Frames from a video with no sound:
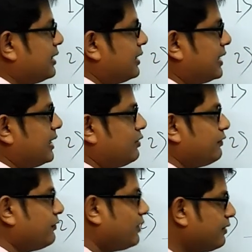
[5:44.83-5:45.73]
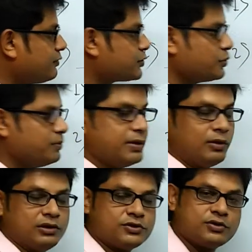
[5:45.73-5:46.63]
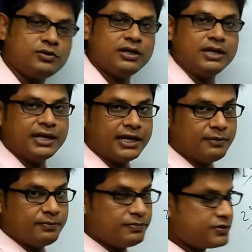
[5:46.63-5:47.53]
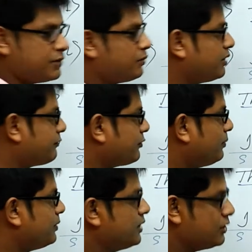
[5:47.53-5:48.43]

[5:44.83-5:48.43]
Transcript: then your verb should be also in singular form.